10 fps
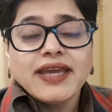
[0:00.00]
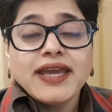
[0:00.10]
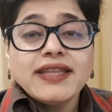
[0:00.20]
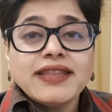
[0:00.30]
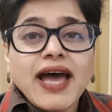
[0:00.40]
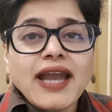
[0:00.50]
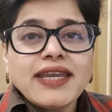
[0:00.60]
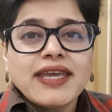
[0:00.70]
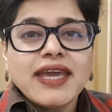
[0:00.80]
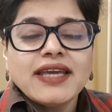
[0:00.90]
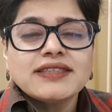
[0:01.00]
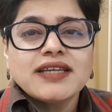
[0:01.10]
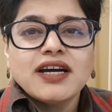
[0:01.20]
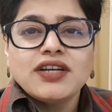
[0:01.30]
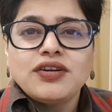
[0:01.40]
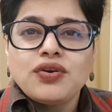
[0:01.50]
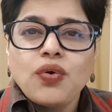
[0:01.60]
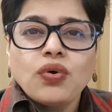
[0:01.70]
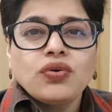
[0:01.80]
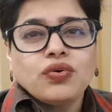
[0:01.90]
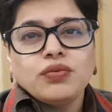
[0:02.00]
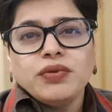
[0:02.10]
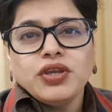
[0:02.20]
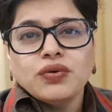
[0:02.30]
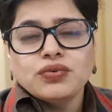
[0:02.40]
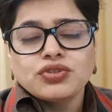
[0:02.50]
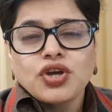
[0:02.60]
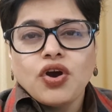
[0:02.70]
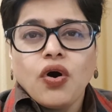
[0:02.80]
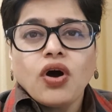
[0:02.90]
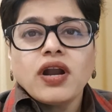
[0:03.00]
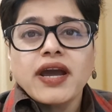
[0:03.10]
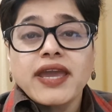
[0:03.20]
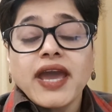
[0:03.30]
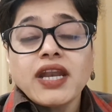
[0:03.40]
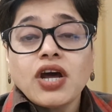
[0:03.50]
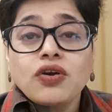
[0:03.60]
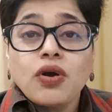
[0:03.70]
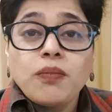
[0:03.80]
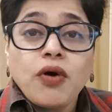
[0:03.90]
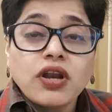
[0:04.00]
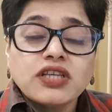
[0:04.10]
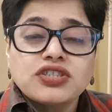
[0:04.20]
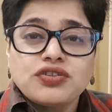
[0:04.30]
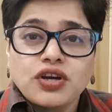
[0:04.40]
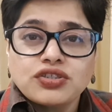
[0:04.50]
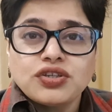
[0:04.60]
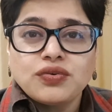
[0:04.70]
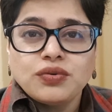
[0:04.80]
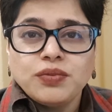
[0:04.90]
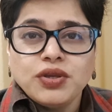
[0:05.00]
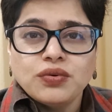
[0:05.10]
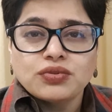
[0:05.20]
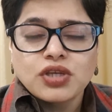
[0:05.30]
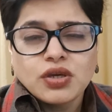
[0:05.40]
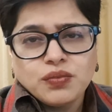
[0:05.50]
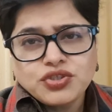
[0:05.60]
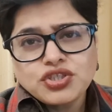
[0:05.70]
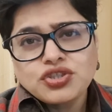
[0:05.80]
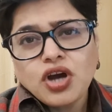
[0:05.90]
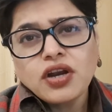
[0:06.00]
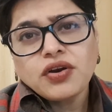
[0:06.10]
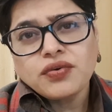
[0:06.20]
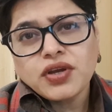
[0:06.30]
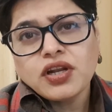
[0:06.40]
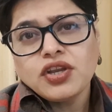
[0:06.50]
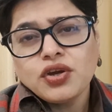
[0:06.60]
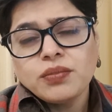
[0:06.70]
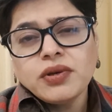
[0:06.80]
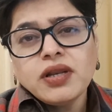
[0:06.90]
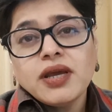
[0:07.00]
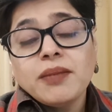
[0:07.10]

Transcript: In that case, a drone could be used, or again, a robotic structure could be used, which is not a real human,